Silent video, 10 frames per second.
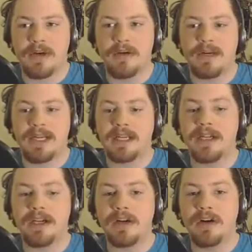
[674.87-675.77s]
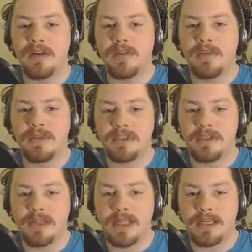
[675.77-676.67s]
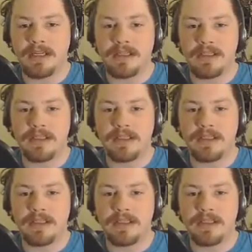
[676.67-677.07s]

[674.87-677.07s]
Hurry, hurry before it's too late.